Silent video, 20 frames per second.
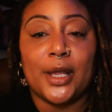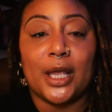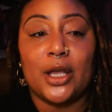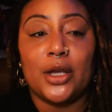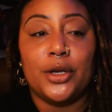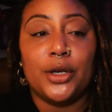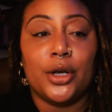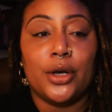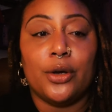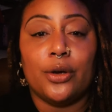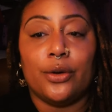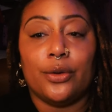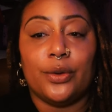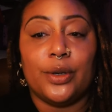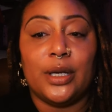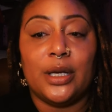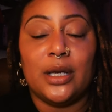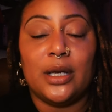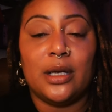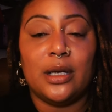you
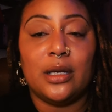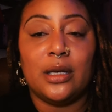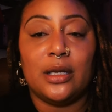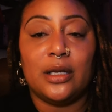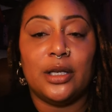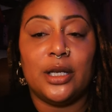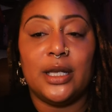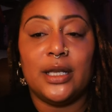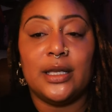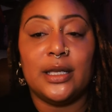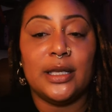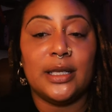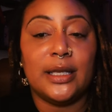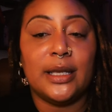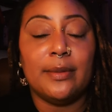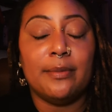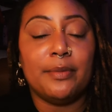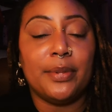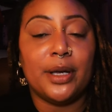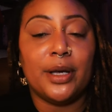know, in the
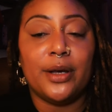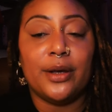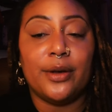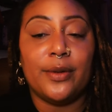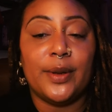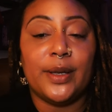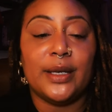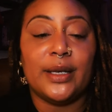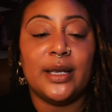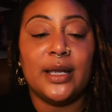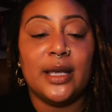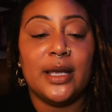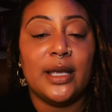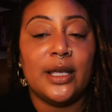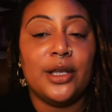limbo and,